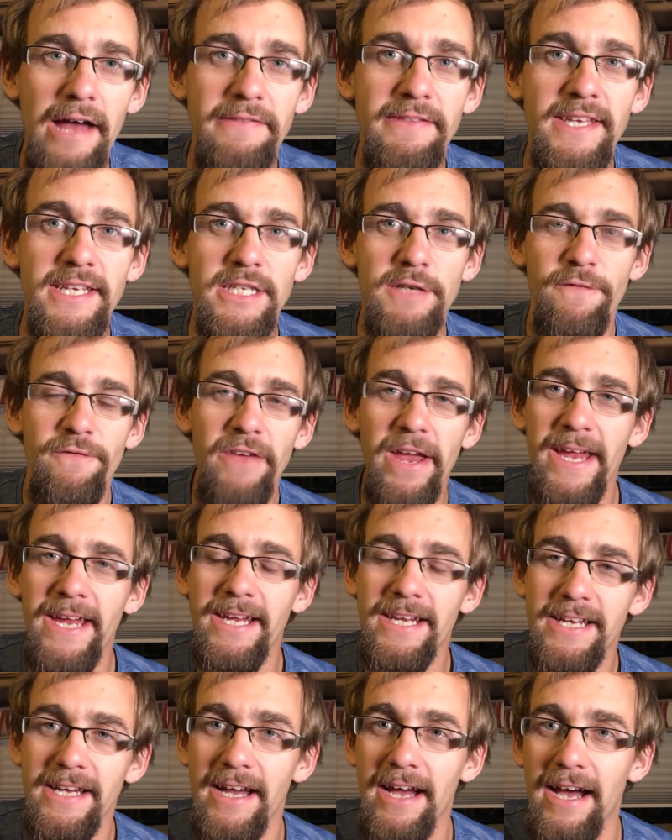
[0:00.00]
these
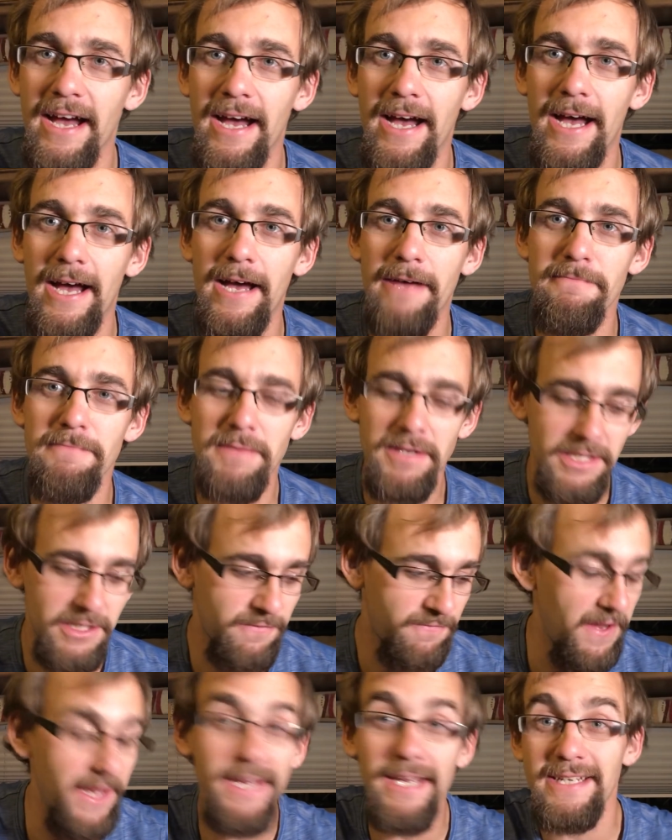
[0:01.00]
fake
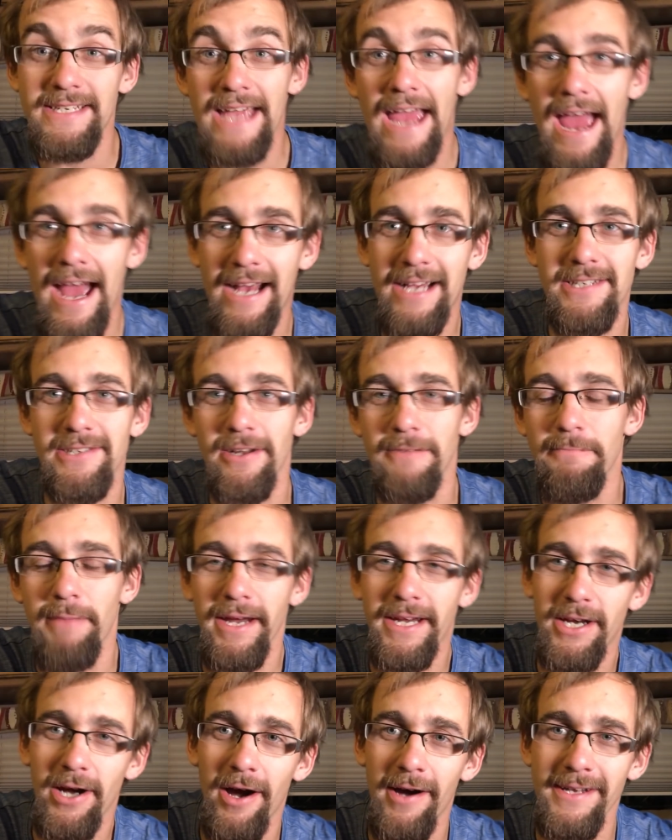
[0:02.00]
attacks on
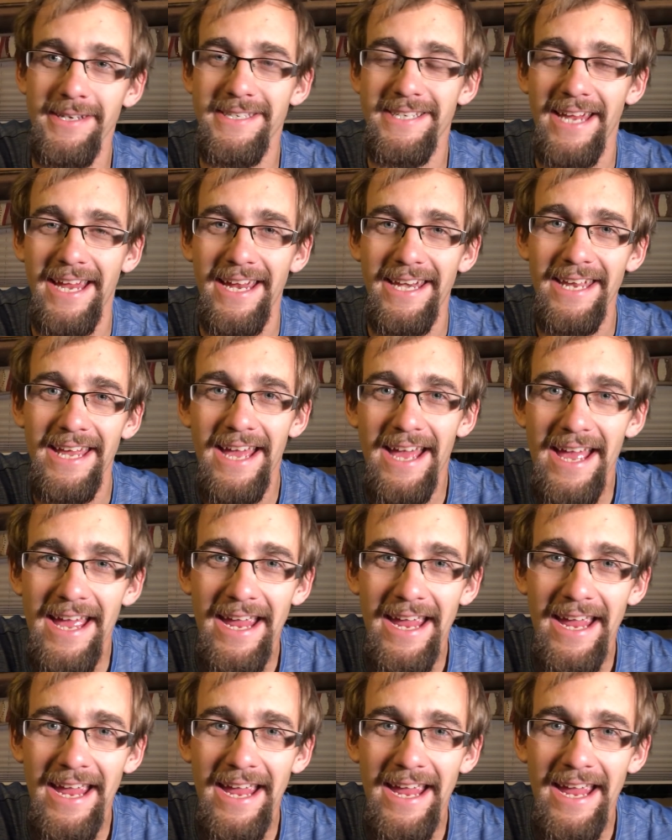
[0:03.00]
my content,